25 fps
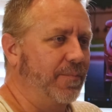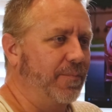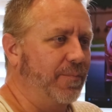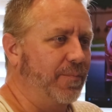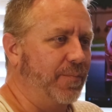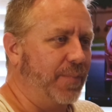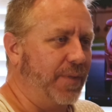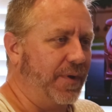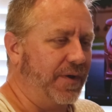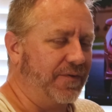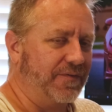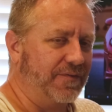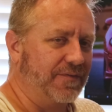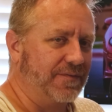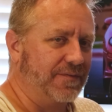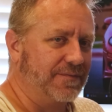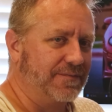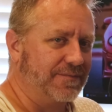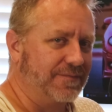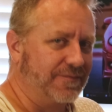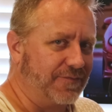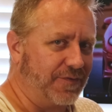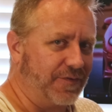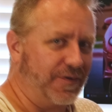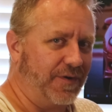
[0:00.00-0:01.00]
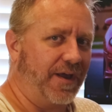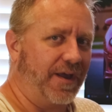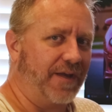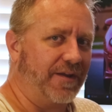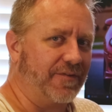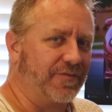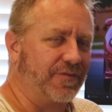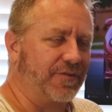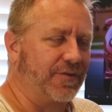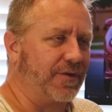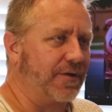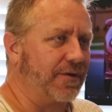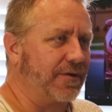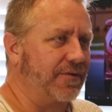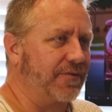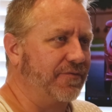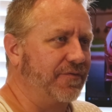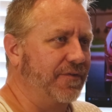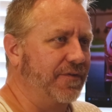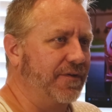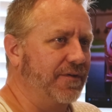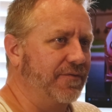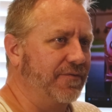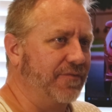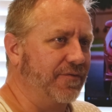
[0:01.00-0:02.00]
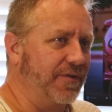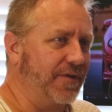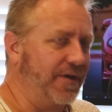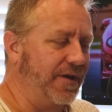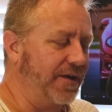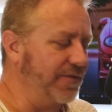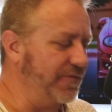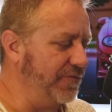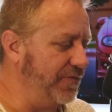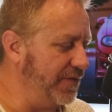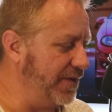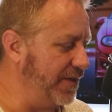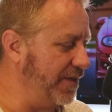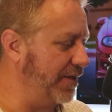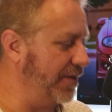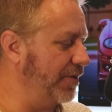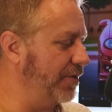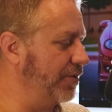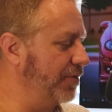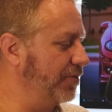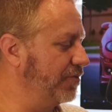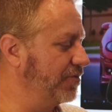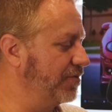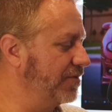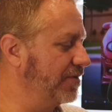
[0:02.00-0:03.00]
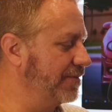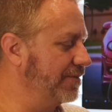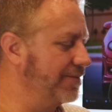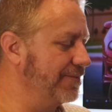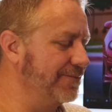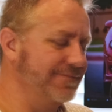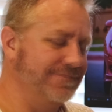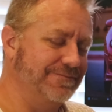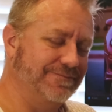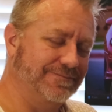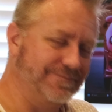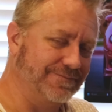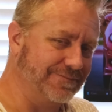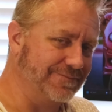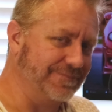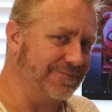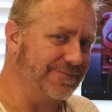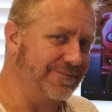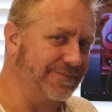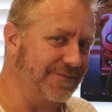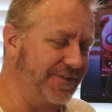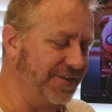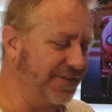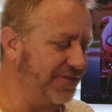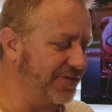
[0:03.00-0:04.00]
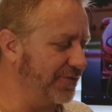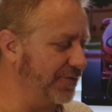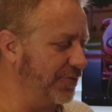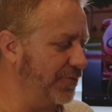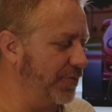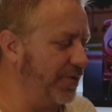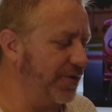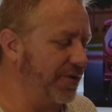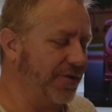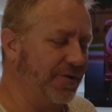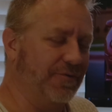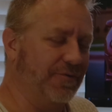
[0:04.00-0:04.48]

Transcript: But for night photography, for night videos, this is the one to go